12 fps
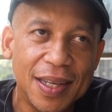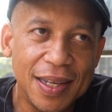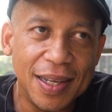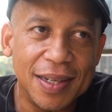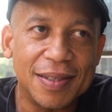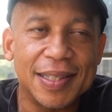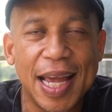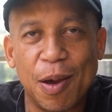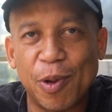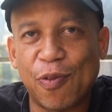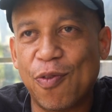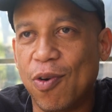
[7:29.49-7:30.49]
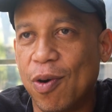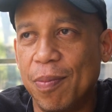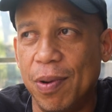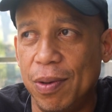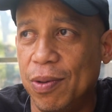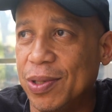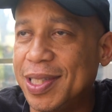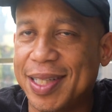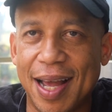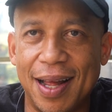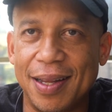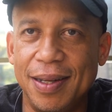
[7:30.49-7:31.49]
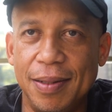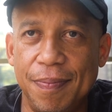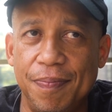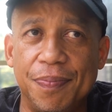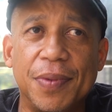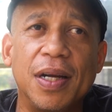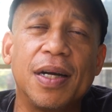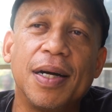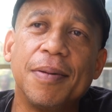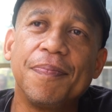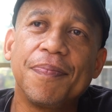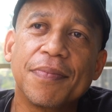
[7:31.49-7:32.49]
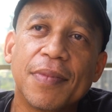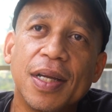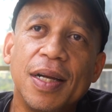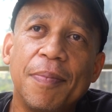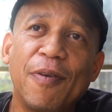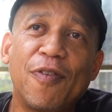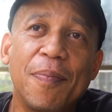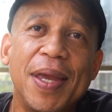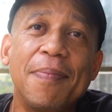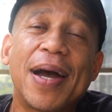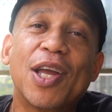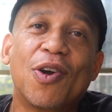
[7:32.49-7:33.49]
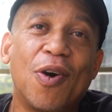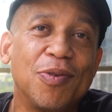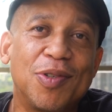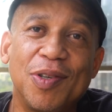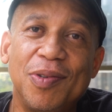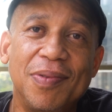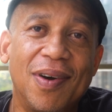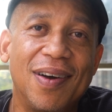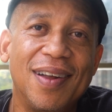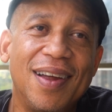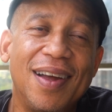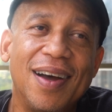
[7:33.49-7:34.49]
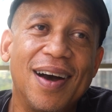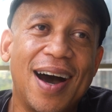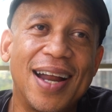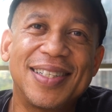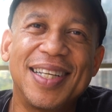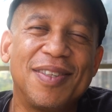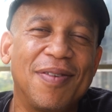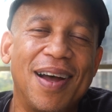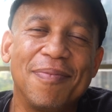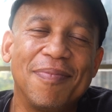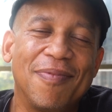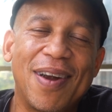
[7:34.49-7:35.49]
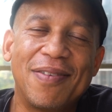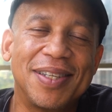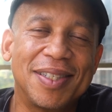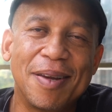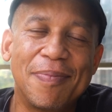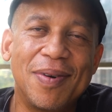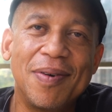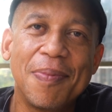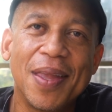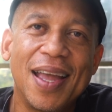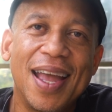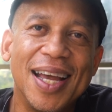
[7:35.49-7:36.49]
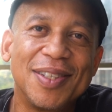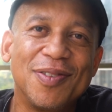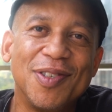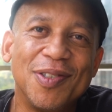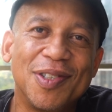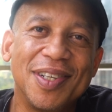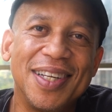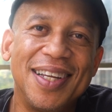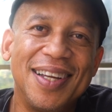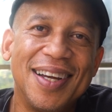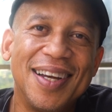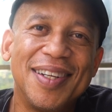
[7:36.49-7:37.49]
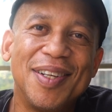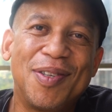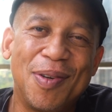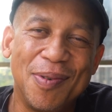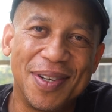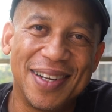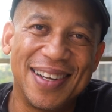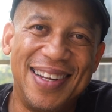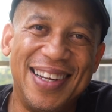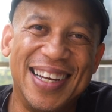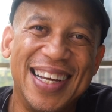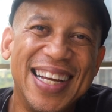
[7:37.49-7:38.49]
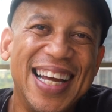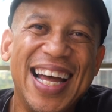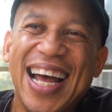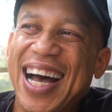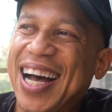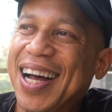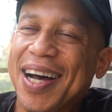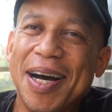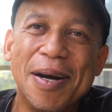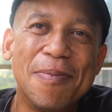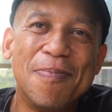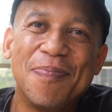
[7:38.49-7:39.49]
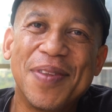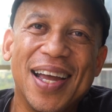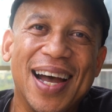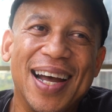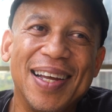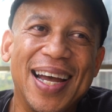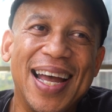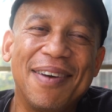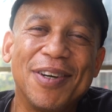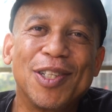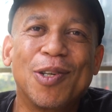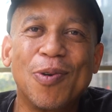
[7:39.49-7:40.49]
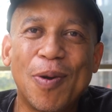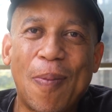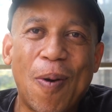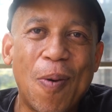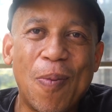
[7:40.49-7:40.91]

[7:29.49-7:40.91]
in a sandwich form or salad. But for me, my go-to, honestly, I'm very simple. It's usually the tuna. I have a tuna po'